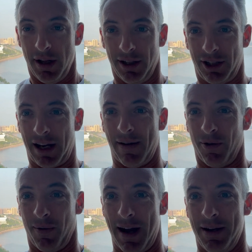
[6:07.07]
This is kind of a
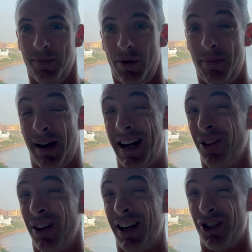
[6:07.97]
random one, but I eat a
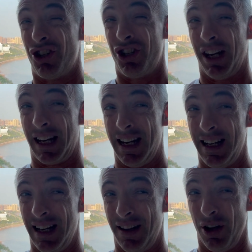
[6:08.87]
lot of
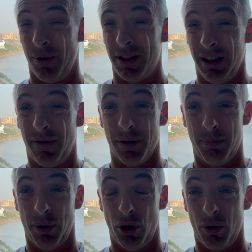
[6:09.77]
chicken and they always leave the
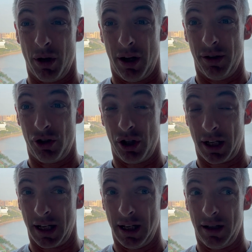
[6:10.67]
bone on the
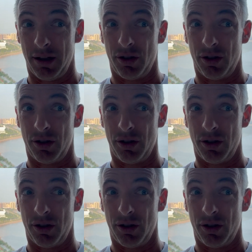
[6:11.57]
chicken.